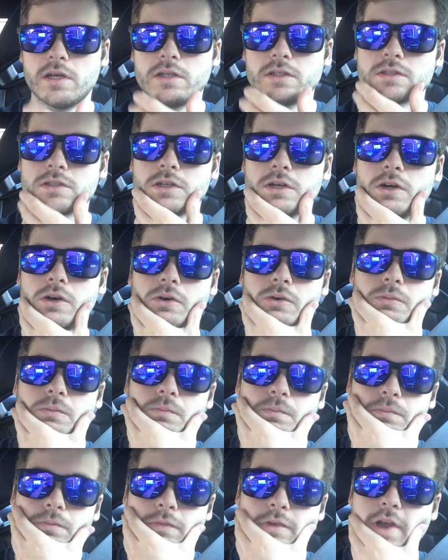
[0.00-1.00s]
So,
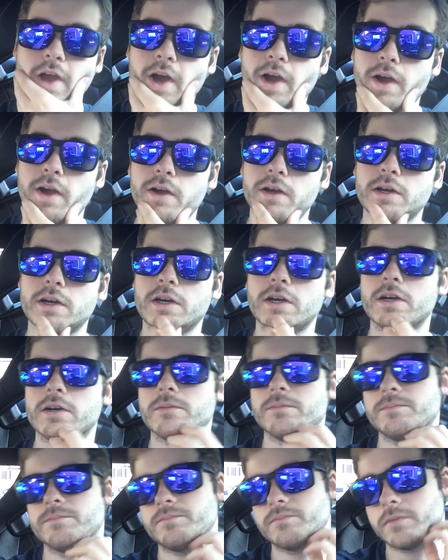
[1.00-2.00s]
yeah,
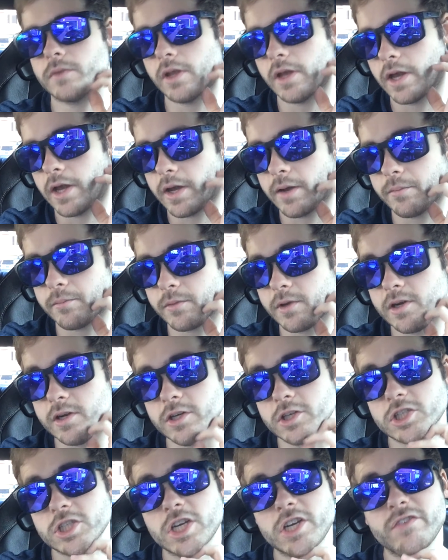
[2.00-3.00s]
um, I'm gonna
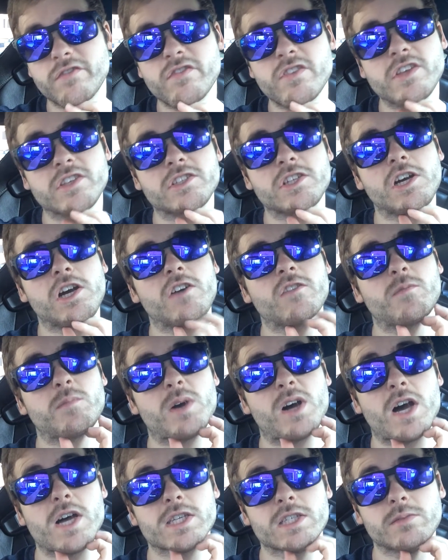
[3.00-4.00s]
shave this off
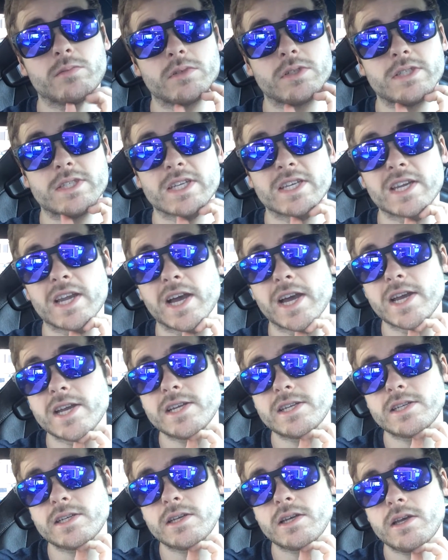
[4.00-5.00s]
possibly
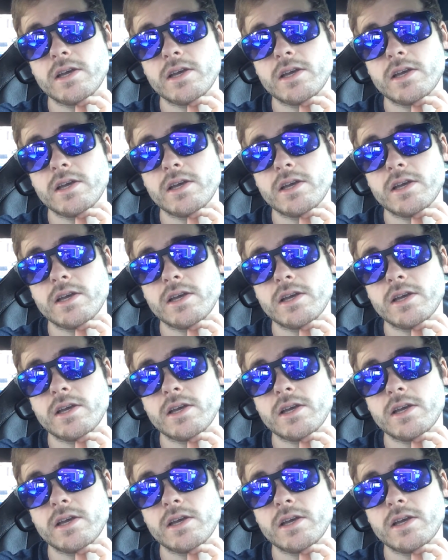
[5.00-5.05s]
tonight,